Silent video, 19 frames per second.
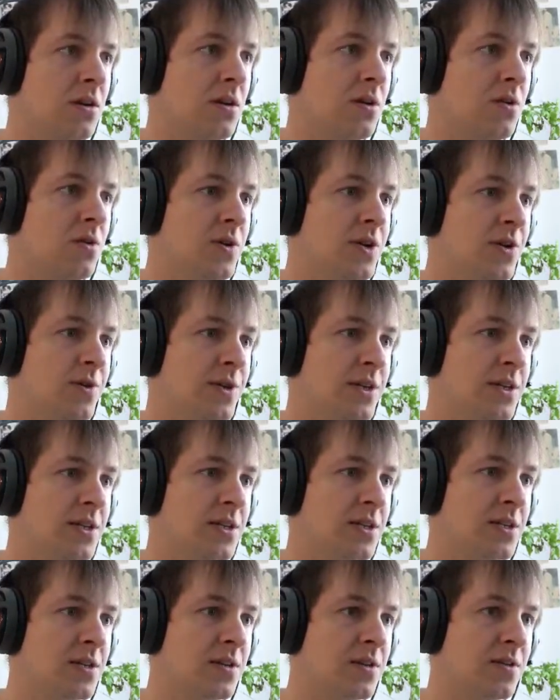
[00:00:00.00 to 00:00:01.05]
Oh, here it
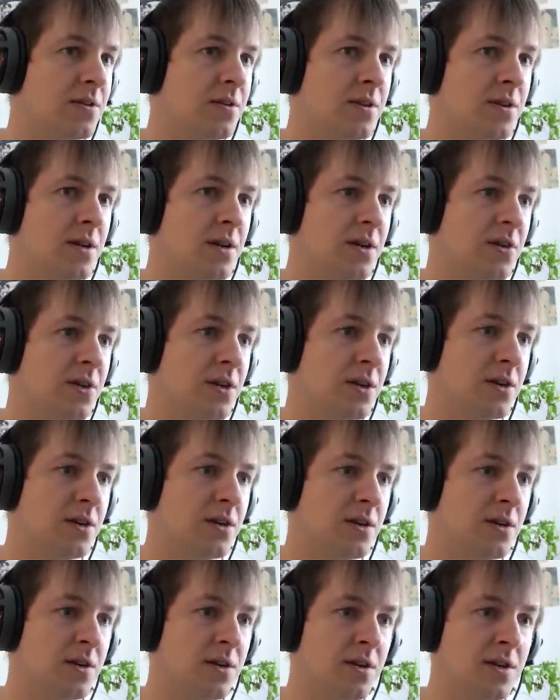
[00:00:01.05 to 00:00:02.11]
is, I think.
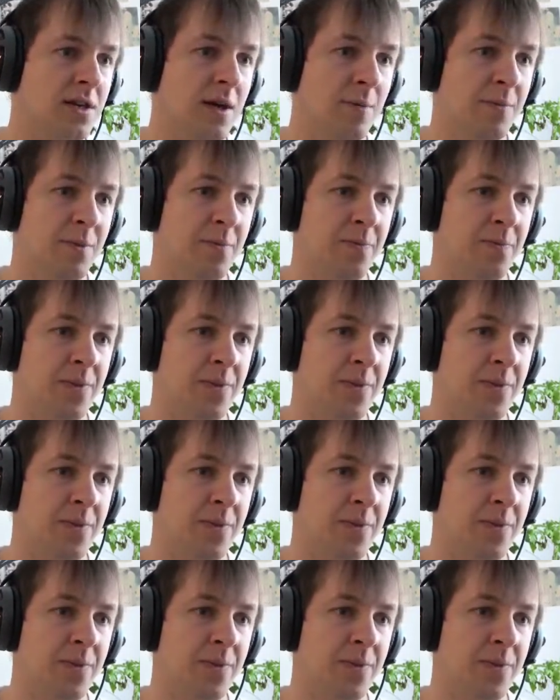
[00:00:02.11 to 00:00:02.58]
Yep.